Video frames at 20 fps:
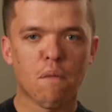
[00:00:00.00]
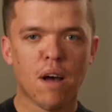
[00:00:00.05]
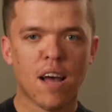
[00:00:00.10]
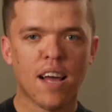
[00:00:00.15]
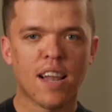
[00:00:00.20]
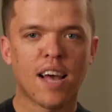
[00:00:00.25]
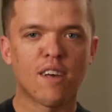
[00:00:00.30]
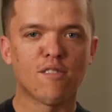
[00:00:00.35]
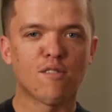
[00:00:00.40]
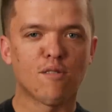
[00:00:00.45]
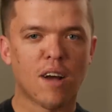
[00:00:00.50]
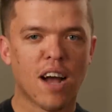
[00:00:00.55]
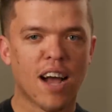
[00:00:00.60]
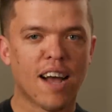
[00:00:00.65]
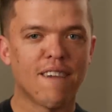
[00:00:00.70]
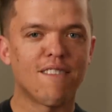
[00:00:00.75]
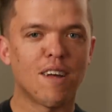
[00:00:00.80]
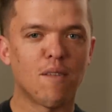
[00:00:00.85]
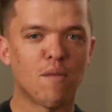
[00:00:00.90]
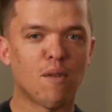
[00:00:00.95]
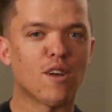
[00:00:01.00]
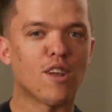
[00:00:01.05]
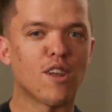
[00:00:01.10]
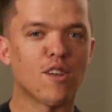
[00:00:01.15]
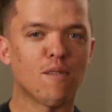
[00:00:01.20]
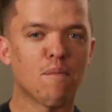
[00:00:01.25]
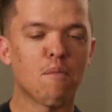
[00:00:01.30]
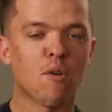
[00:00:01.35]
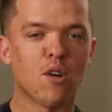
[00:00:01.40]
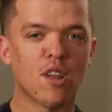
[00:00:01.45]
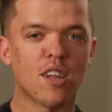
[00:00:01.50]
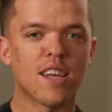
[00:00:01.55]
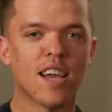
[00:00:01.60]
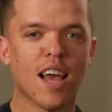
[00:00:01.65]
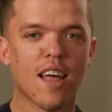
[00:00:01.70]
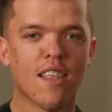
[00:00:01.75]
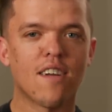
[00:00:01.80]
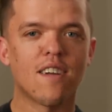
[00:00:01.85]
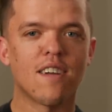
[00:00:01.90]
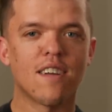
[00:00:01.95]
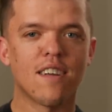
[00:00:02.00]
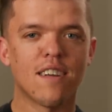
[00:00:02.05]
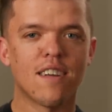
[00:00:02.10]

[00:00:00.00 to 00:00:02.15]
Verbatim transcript: bed has arrived and we're gonna put it together.